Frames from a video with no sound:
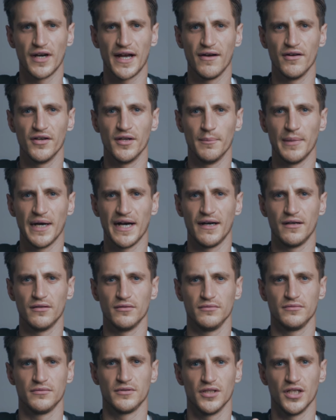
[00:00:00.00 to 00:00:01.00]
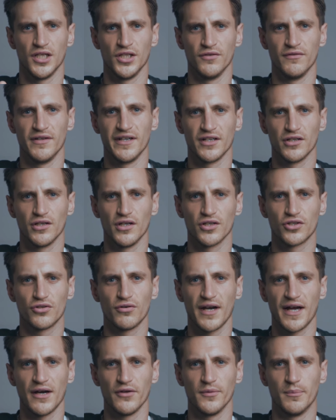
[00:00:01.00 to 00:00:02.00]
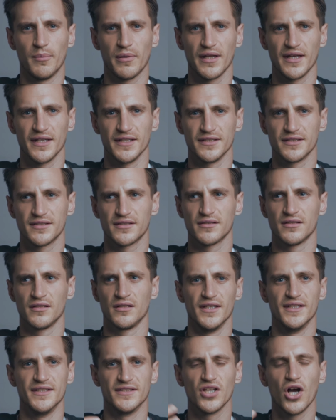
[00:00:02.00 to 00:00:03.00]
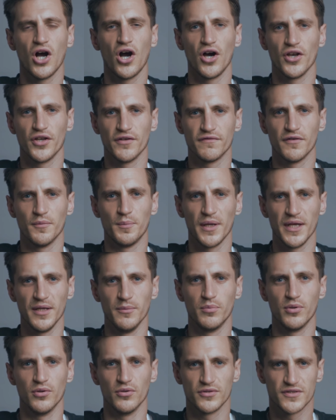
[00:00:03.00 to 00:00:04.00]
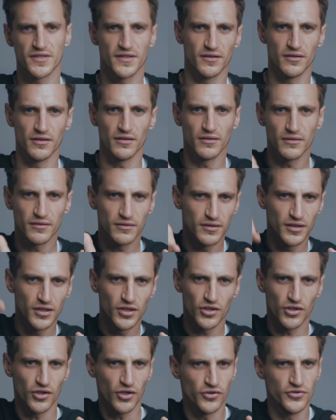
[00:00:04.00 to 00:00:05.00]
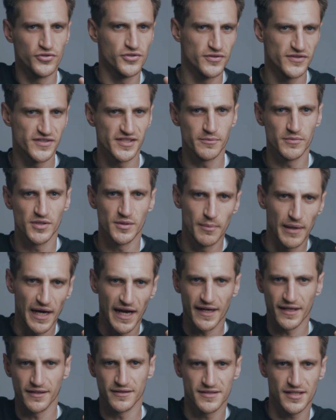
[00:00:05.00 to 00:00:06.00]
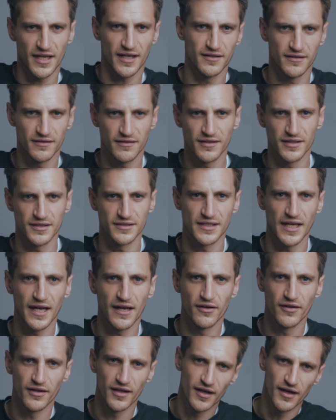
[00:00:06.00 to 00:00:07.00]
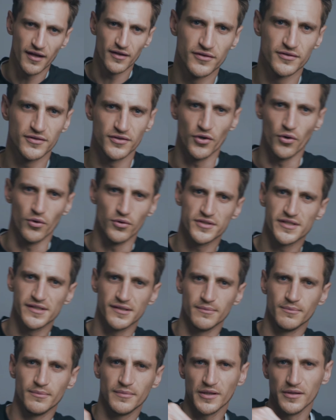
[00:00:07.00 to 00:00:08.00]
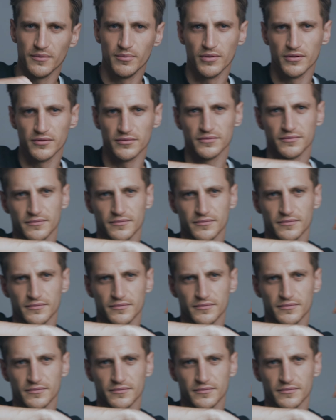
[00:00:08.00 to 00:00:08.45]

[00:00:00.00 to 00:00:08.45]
out and about and you're in a crowded place, it's harder for people to unzip your bag and take things out of there. Naughty people.